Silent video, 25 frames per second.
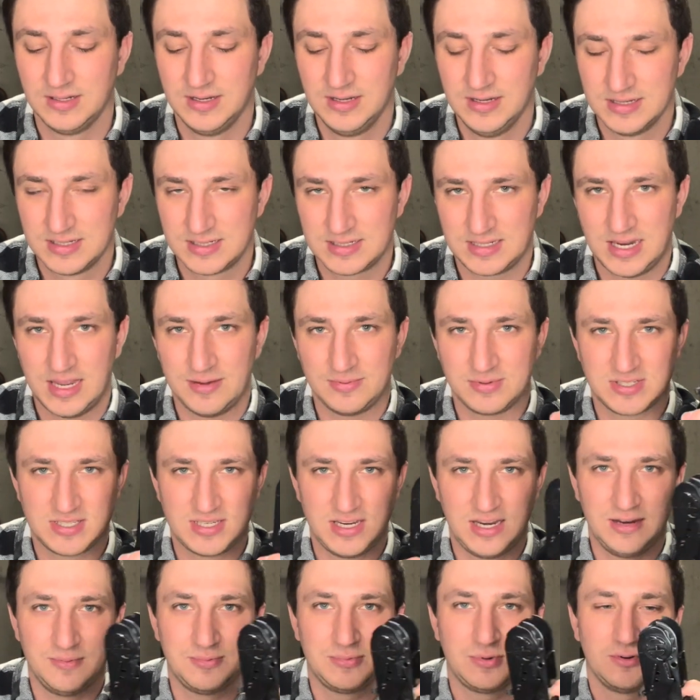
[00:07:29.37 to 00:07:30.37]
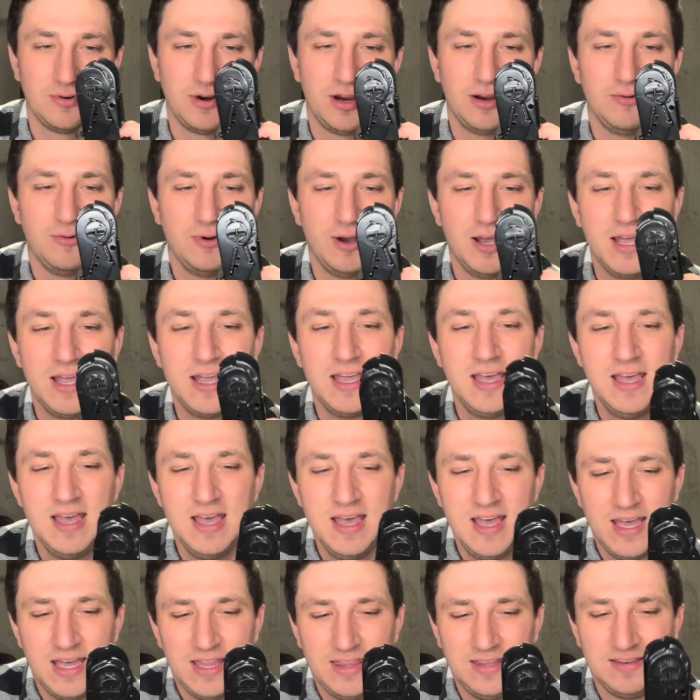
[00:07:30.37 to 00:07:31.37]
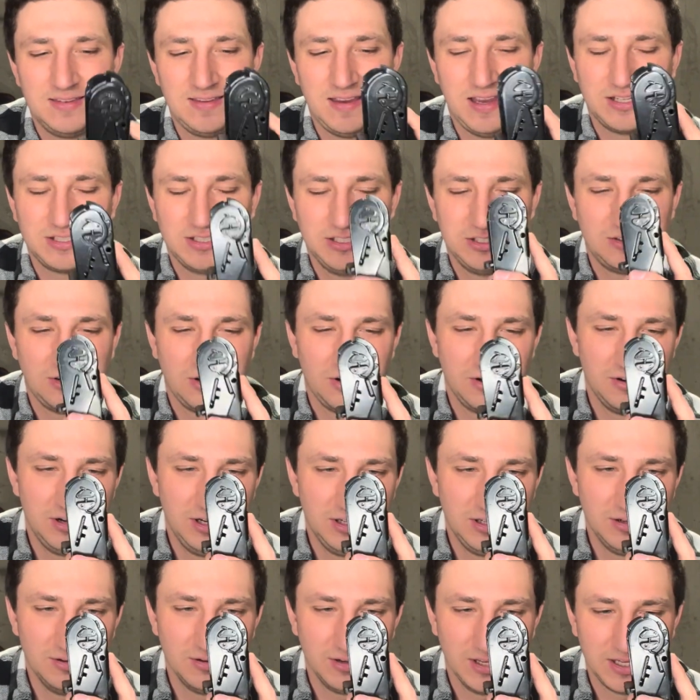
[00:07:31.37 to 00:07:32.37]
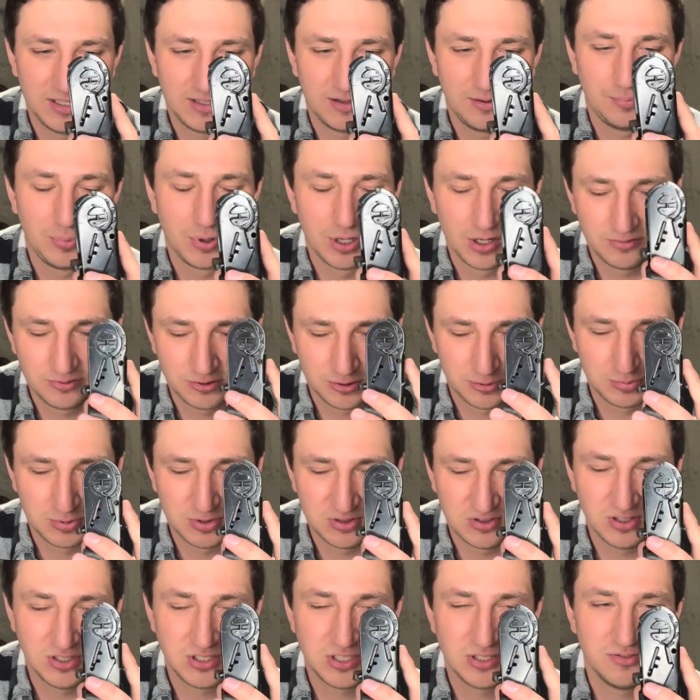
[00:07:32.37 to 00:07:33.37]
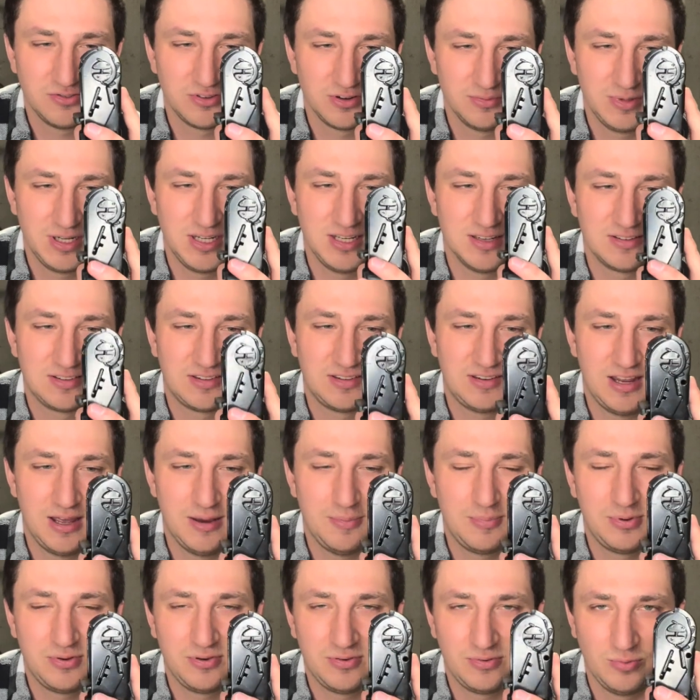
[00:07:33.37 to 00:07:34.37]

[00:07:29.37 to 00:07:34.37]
steps set up the right way, and this actually turned into like the perfect position for me to step